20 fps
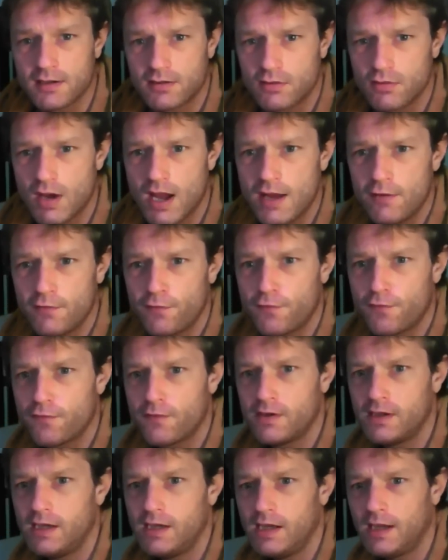You have
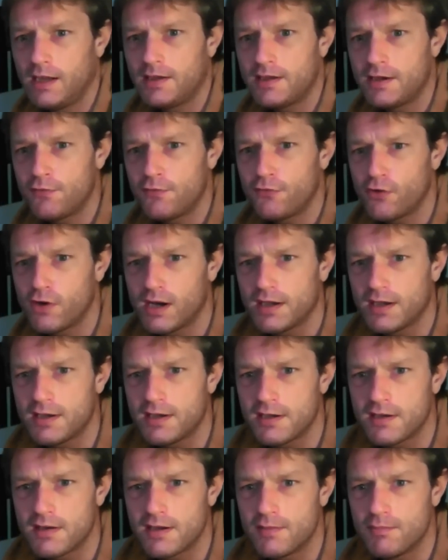a
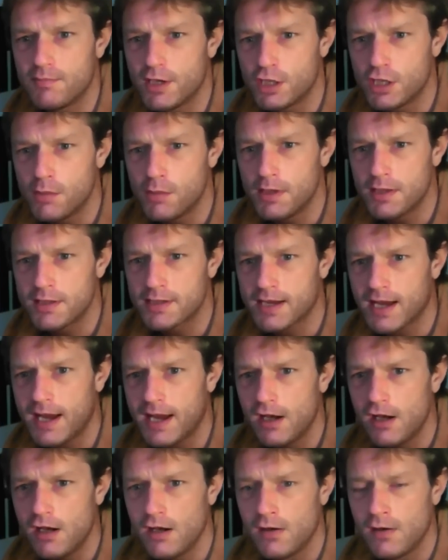different measurement
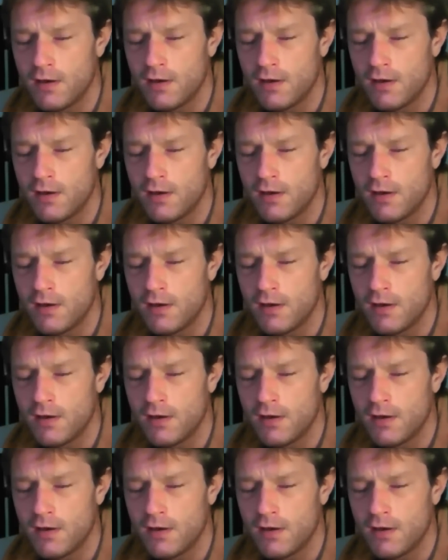scale,